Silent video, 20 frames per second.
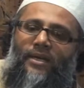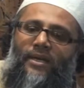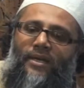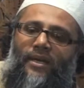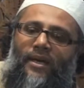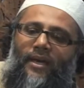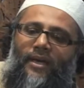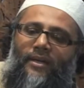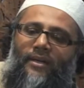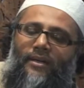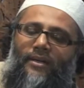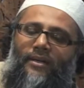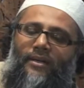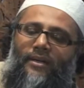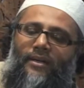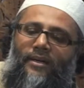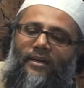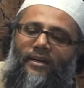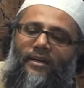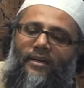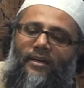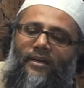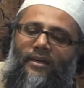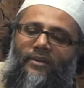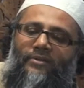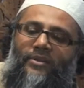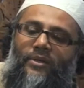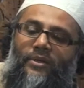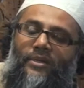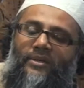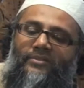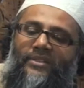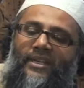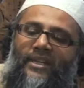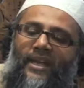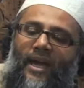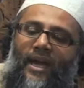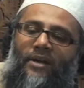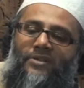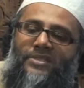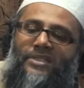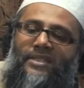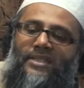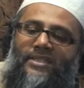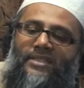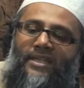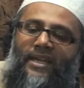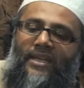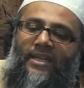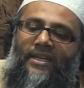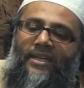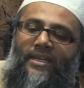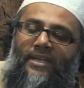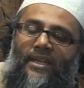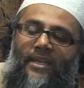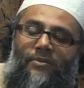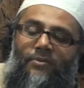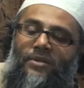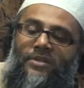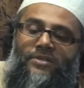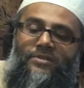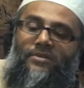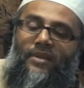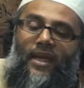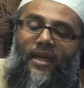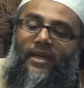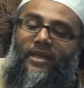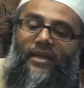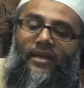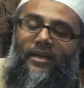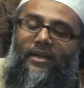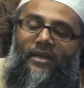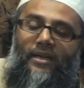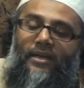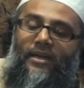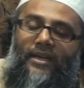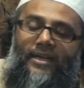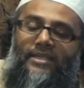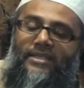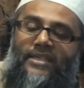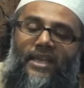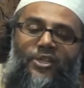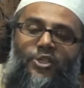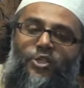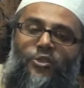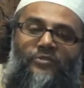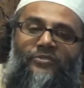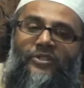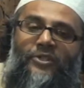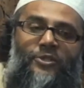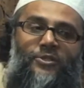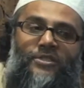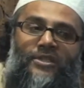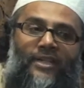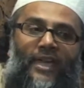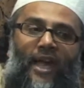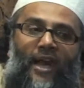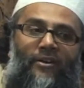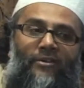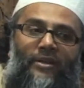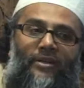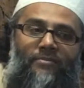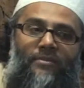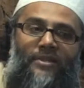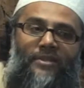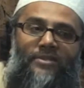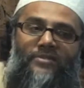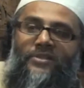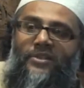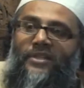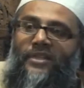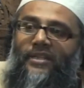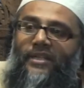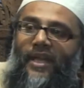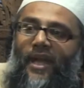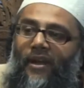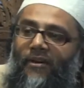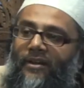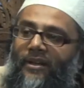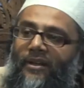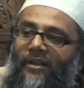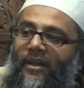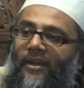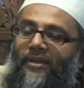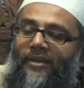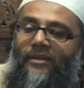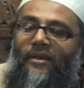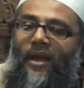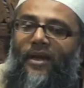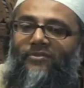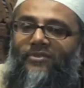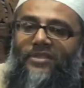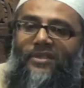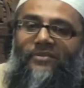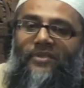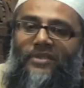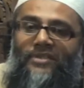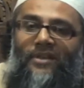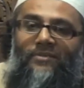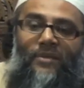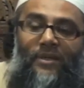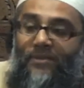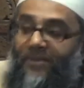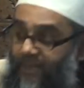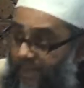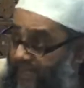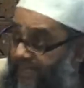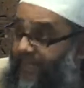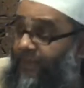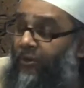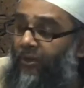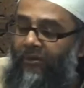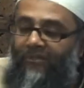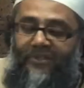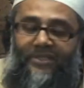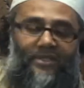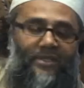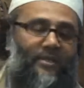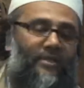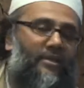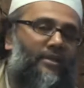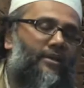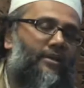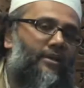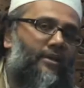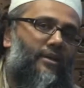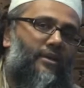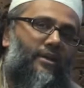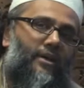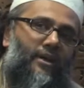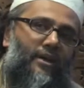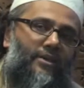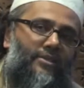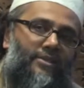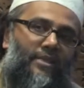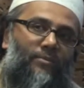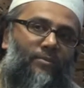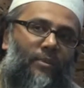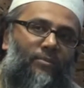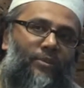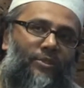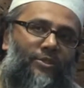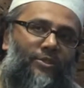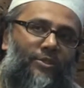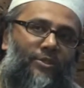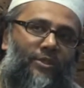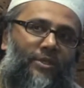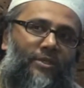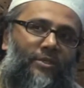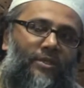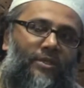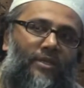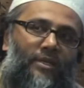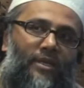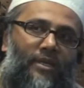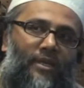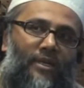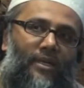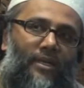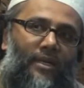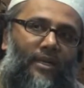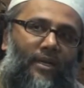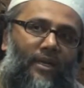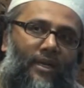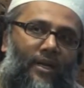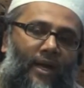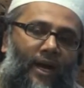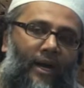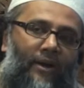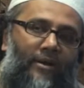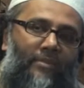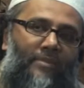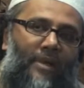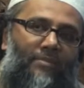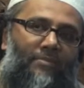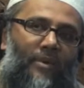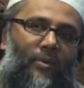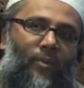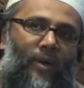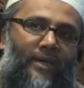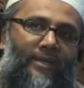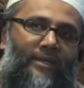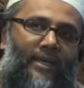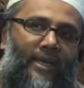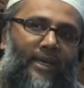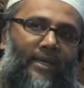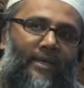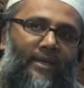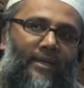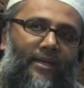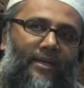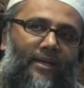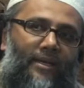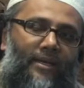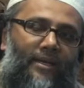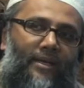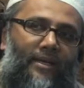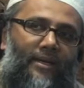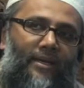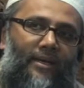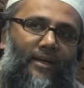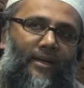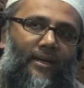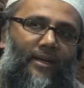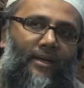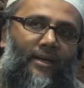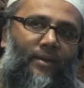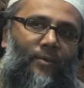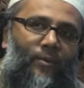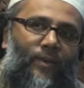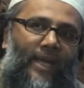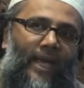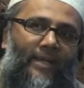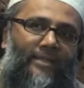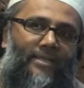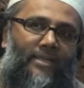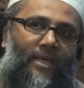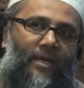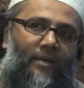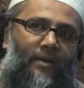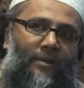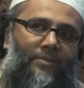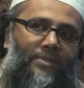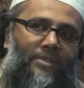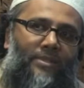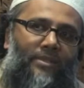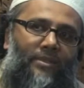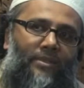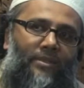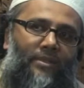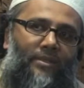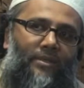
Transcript: where if you lived in a housing estate, it was like essential for you to carry, because if you didn't carry like a knife or something, it was illegal obviously. Someone would do you. I remember one day we had to go up to,